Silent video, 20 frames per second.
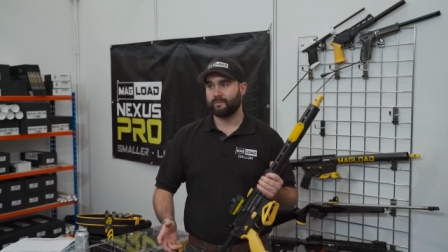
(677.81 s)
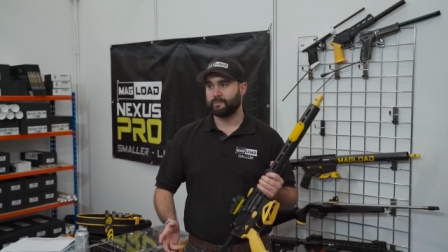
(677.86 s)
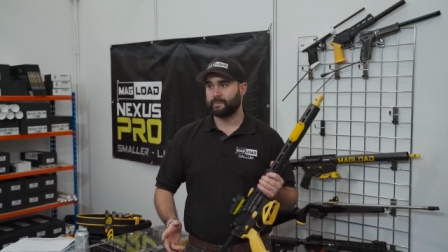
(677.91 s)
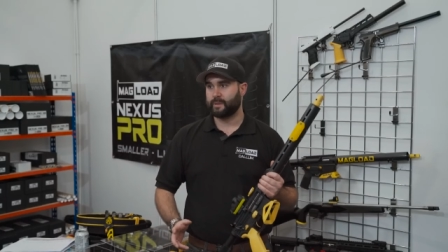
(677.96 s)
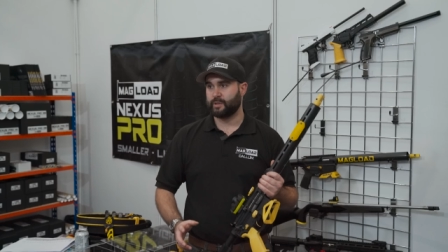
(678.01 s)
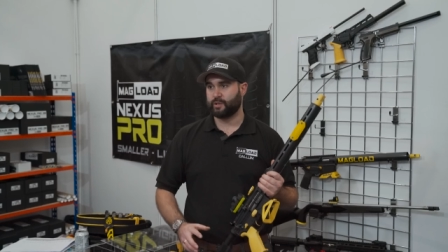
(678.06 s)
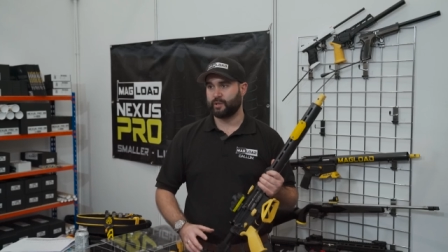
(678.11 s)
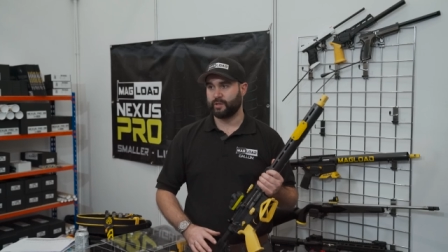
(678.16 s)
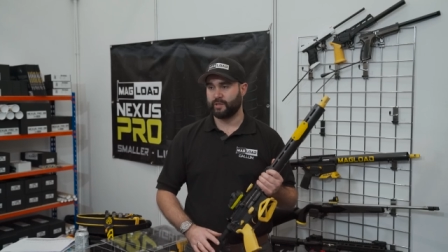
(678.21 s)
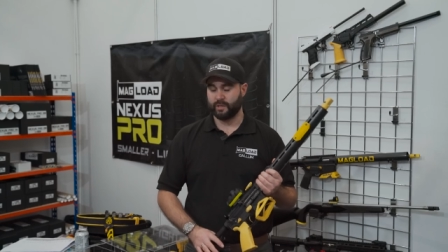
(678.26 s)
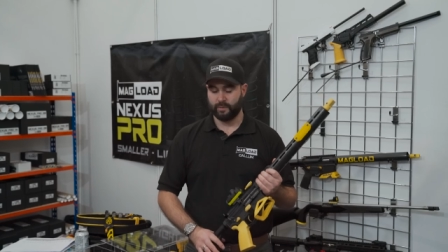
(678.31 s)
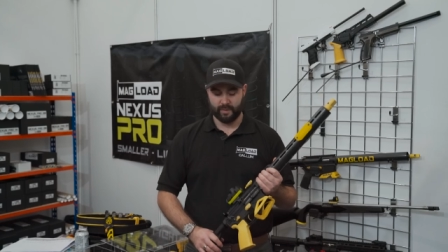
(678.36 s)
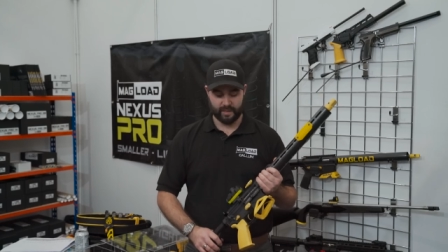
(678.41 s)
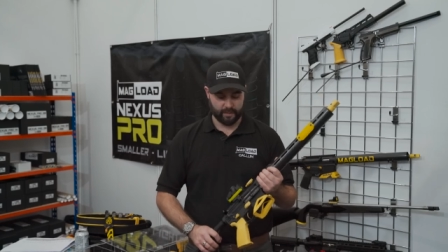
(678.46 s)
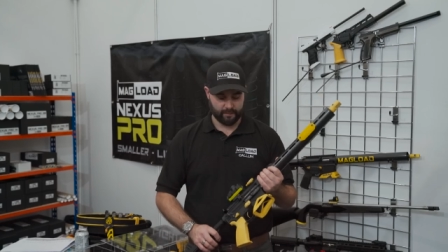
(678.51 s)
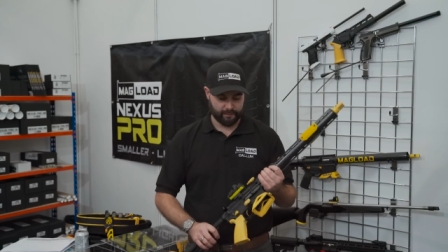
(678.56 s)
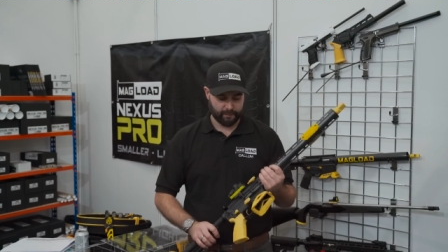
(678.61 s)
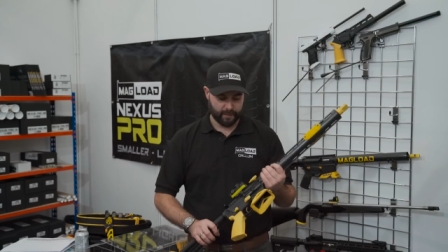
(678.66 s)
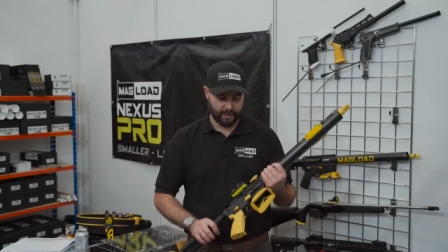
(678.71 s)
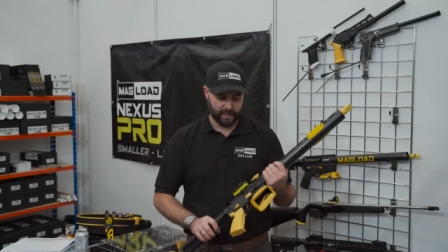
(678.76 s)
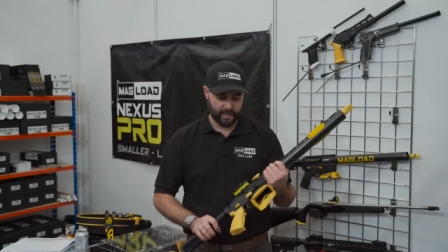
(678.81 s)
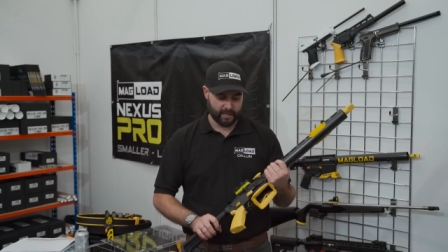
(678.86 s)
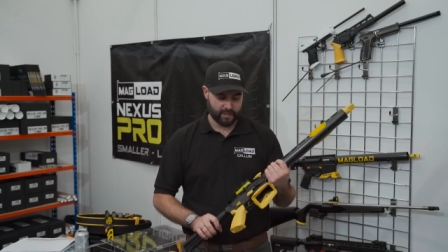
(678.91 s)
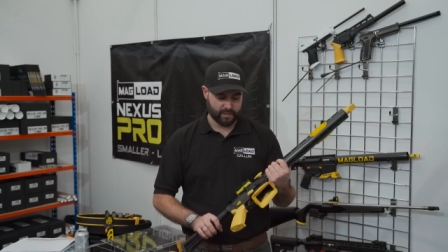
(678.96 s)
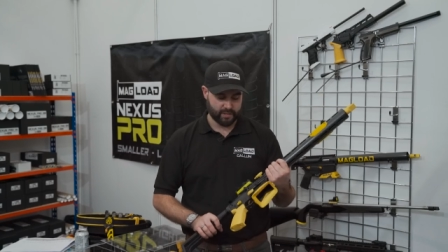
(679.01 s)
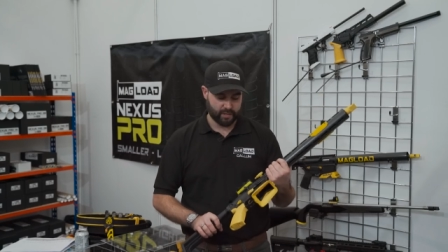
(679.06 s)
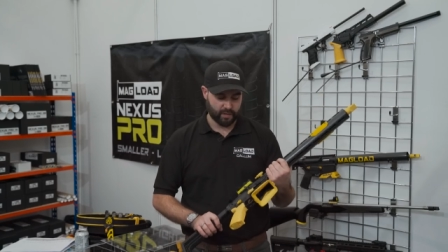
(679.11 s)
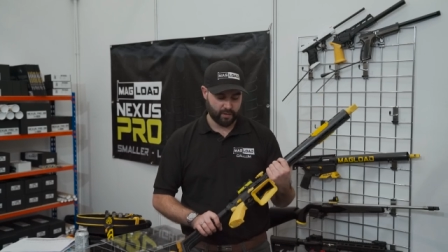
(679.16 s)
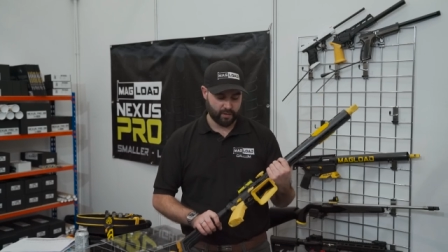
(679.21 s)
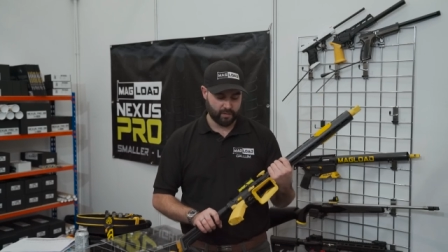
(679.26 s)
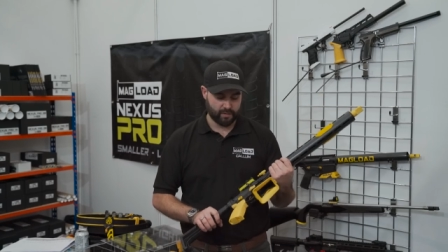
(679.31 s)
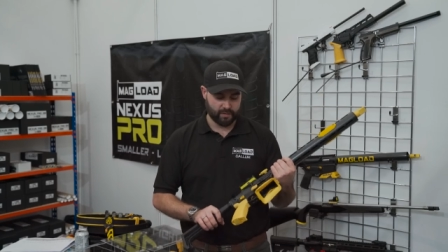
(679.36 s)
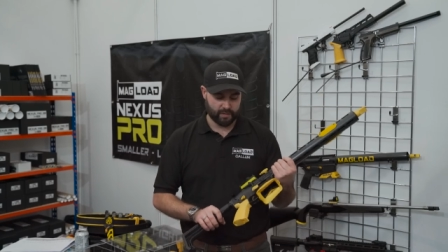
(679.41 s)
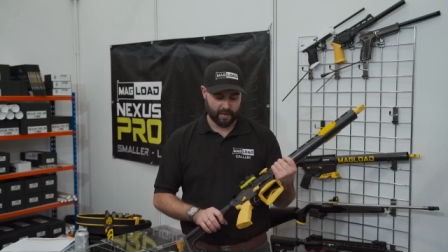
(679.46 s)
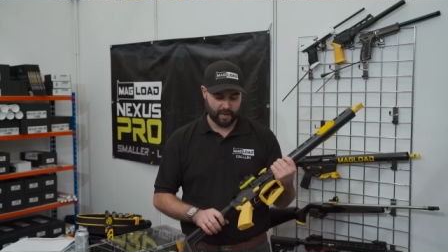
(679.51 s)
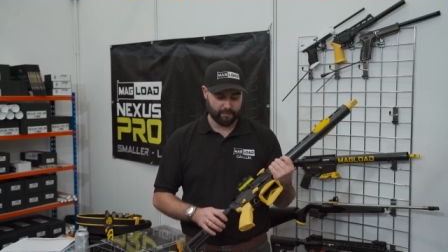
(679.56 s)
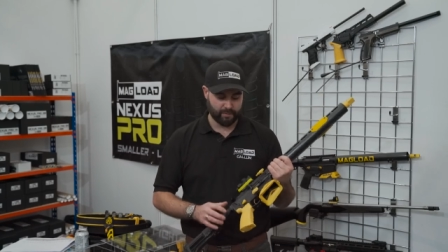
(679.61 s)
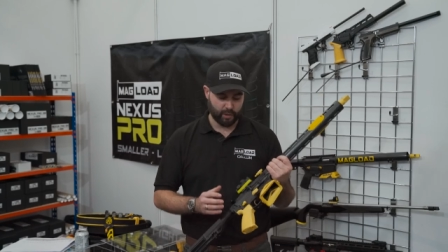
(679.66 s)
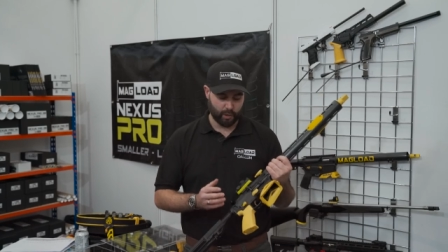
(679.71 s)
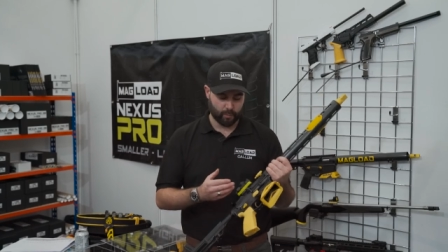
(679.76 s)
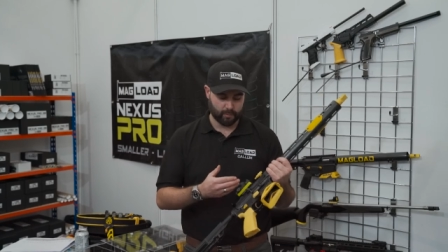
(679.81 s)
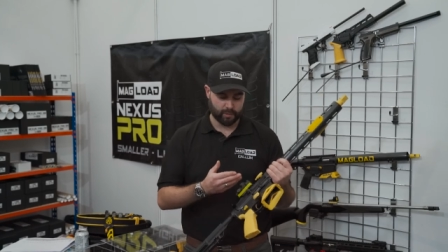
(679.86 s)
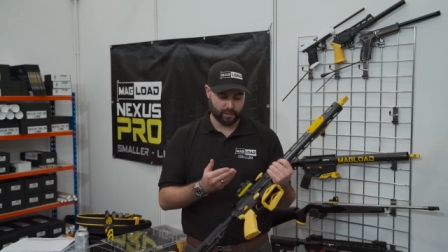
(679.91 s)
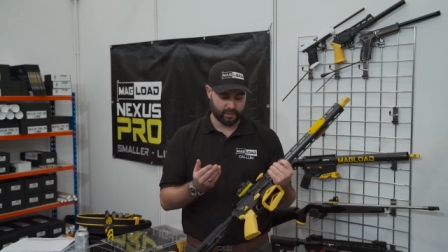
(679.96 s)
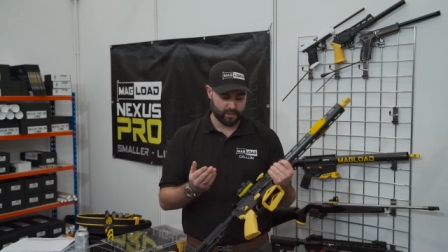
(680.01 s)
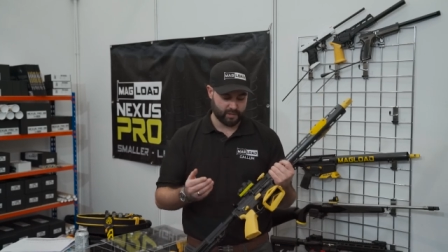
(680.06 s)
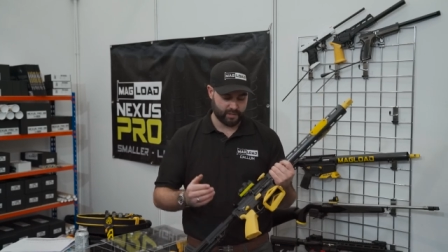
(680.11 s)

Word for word: been shooting with it for years, so to have the option